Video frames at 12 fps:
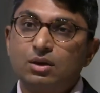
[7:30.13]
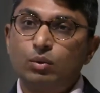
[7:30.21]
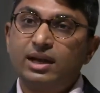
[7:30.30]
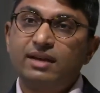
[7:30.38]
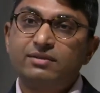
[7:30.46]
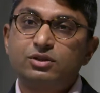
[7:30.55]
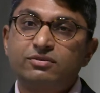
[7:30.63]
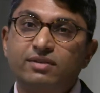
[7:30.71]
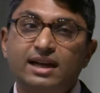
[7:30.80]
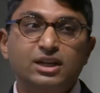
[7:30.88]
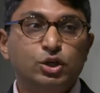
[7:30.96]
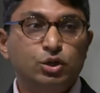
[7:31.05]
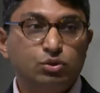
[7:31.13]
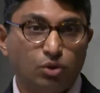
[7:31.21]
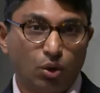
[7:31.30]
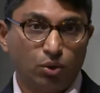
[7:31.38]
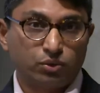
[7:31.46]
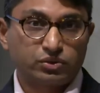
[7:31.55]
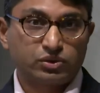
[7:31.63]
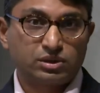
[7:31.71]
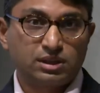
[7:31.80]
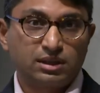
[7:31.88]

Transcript: we're having to find new goals,